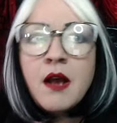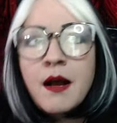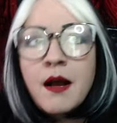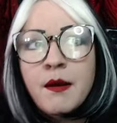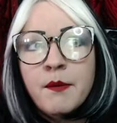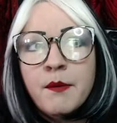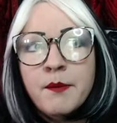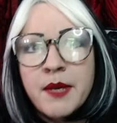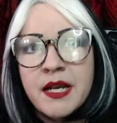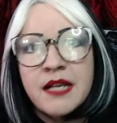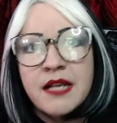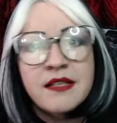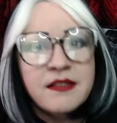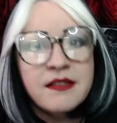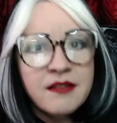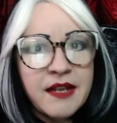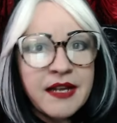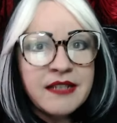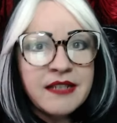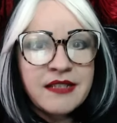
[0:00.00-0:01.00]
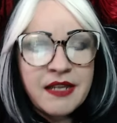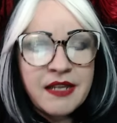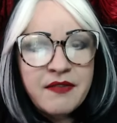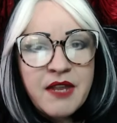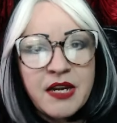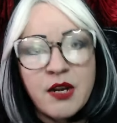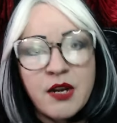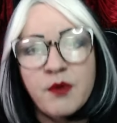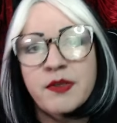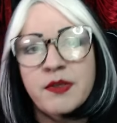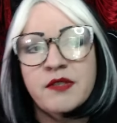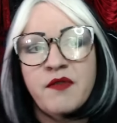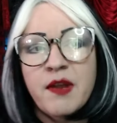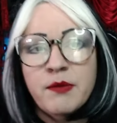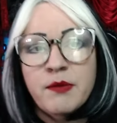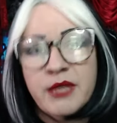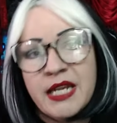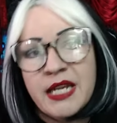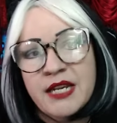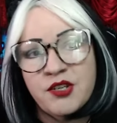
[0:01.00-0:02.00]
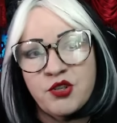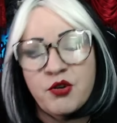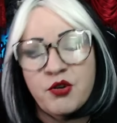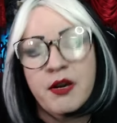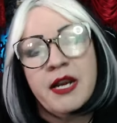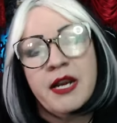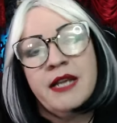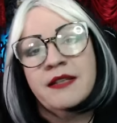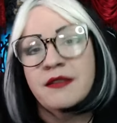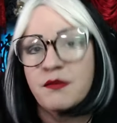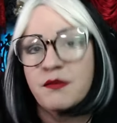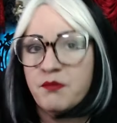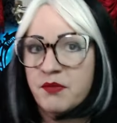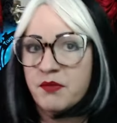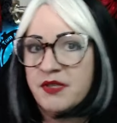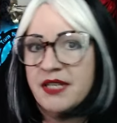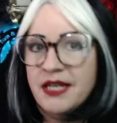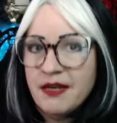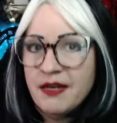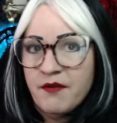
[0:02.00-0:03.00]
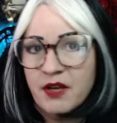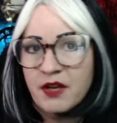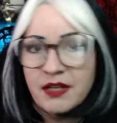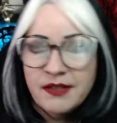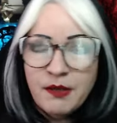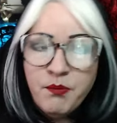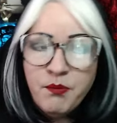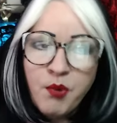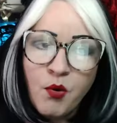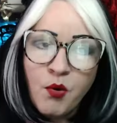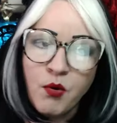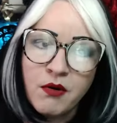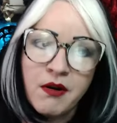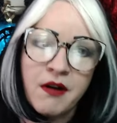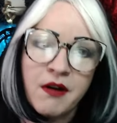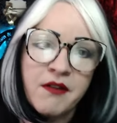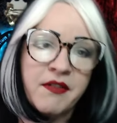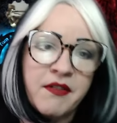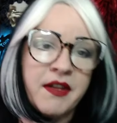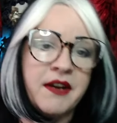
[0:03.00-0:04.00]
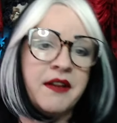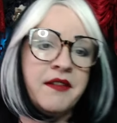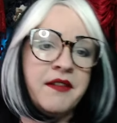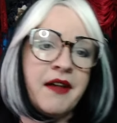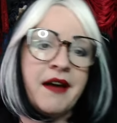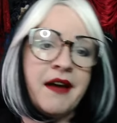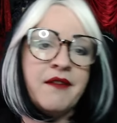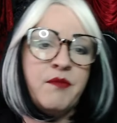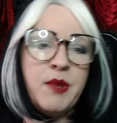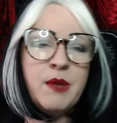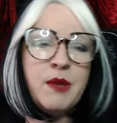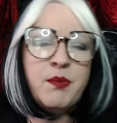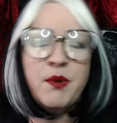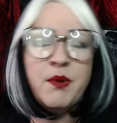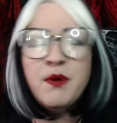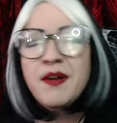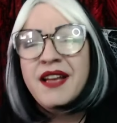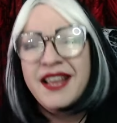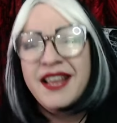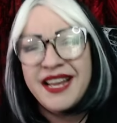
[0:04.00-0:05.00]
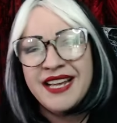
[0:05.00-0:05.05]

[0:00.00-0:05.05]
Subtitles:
because, like I said, they know his family history. He's significantly poorer than a lot of people.